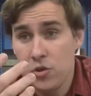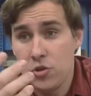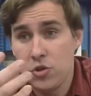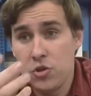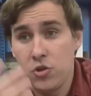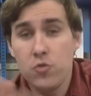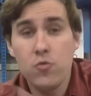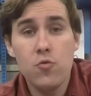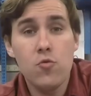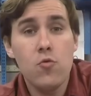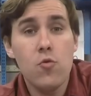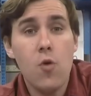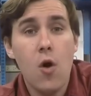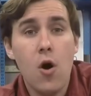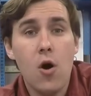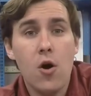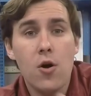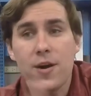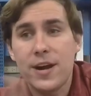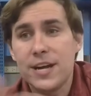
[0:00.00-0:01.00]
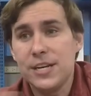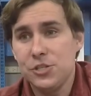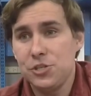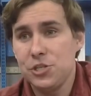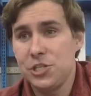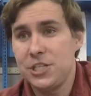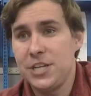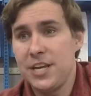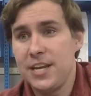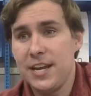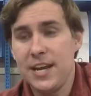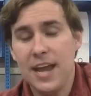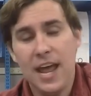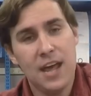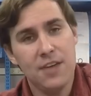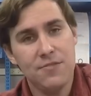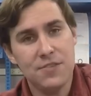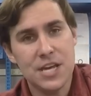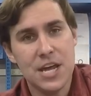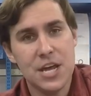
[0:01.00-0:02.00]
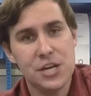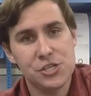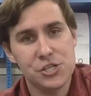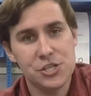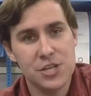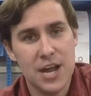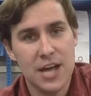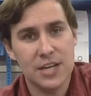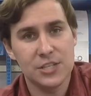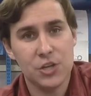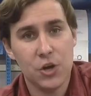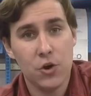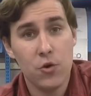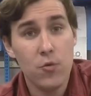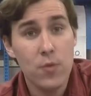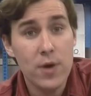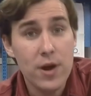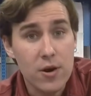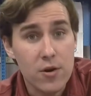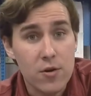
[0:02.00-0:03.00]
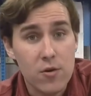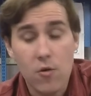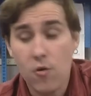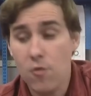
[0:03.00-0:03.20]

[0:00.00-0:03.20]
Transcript: you are interested in aviation as a career,